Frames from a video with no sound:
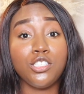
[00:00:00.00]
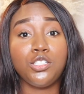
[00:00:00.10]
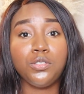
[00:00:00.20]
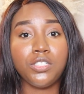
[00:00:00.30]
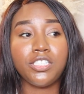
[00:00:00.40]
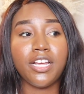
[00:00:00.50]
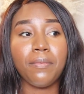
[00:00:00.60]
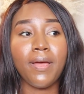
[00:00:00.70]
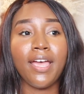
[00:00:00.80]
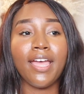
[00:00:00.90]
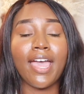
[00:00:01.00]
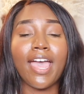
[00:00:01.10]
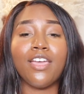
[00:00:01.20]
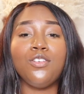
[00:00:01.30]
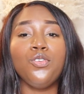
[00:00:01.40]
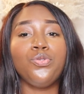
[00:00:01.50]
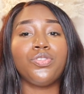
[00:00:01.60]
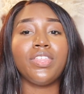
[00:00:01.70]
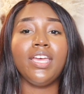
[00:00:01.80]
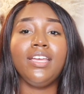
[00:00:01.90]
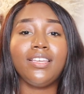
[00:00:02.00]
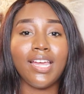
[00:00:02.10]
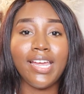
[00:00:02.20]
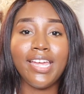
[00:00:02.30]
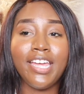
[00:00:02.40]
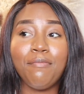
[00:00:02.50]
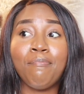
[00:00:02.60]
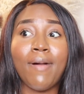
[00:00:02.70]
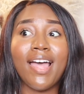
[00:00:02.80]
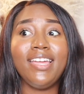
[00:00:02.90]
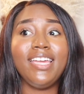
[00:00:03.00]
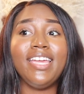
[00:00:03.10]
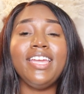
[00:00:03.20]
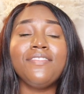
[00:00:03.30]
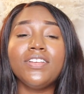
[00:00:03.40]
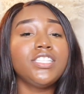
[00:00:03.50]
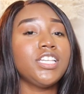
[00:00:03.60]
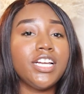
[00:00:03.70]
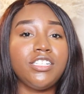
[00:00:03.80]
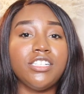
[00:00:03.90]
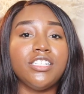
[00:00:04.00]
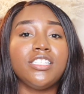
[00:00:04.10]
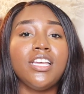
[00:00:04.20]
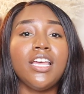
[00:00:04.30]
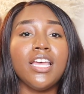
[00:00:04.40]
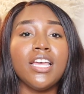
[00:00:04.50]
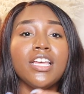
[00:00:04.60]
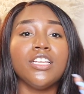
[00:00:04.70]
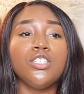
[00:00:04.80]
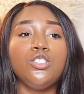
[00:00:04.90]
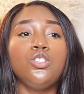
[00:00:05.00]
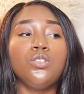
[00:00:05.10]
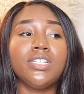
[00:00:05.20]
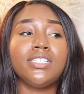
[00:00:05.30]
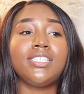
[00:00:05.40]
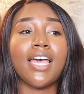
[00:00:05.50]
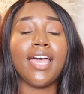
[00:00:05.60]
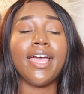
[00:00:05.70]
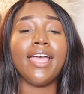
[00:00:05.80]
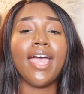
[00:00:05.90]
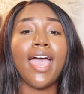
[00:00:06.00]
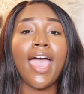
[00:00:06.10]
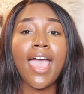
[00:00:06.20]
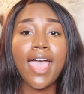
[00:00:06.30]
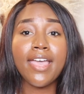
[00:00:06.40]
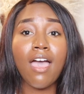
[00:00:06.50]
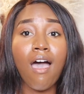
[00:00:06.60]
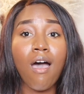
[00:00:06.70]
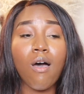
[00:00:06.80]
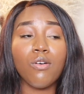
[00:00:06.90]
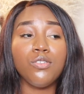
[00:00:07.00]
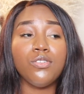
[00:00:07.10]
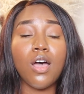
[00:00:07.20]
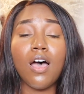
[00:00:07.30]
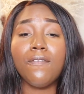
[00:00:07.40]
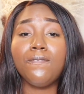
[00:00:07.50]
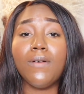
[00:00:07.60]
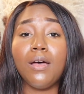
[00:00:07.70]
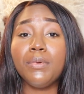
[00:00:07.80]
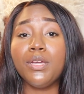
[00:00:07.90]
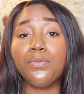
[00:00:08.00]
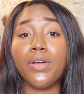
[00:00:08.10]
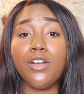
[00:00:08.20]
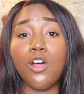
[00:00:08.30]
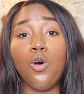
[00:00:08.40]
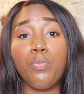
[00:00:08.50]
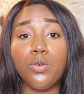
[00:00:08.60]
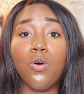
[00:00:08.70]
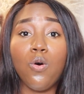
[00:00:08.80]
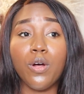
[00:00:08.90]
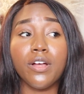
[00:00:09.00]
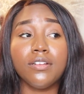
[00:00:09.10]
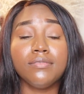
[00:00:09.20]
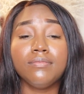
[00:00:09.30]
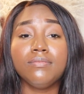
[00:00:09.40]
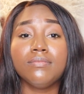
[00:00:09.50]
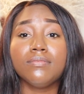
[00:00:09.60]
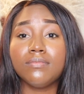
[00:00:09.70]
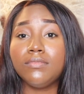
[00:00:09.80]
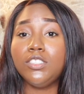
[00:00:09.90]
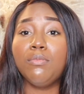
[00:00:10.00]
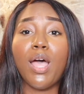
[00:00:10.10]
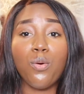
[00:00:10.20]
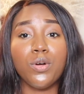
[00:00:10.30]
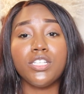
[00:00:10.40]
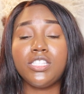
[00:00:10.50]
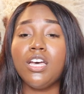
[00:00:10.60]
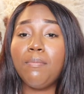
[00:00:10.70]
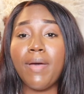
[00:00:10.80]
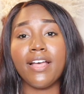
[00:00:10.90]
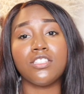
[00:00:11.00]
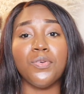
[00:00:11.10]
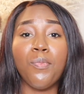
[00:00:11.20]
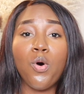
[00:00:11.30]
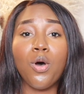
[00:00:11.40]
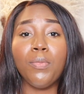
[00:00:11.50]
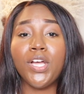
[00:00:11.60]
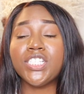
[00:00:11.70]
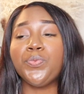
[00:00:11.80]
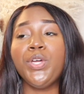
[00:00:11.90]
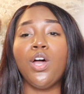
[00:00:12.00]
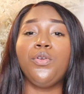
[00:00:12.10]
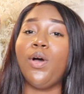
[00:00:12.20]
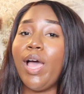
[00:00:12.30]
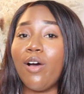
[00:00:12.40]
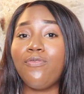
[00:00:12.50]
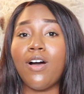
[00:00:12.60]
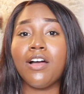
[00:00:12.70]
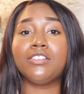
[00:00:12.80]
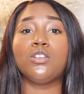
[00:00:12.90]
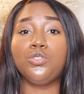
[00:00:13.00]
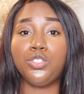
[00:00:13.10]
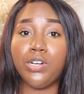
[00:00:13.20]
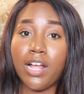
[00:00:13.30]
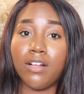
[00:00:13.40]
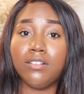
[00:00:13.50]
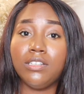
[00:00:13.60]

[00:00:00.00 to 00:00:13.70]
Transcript: to shoot the champagne and you think that it might even touch us, you could say, hey y'all, you know, I'm getting ready to open the cork. You might want to step back some more because we don't know how far it's going to shoot out.